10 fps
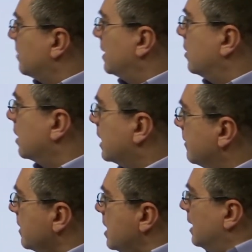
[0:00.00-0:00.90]
my doggy.
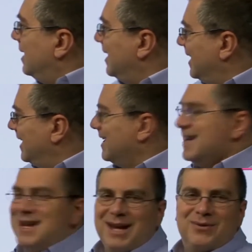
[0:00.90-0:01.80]

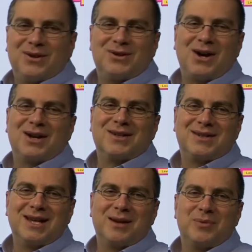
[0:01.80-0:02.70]
If the dog is
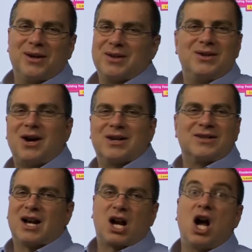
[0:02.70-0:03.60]
sitting up there, the dog is
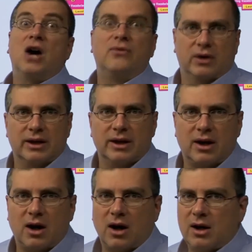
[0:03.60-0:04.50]
not covering the
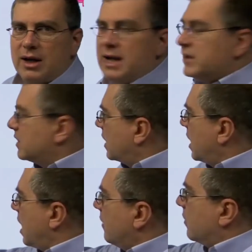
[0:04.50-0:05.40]
car. To
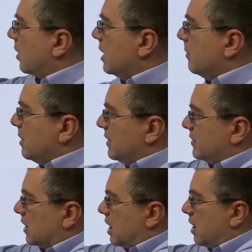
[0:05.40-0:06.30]
cover means
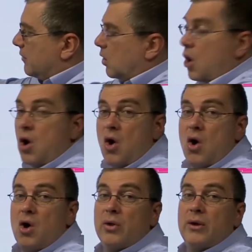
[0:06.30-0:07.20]
to cover all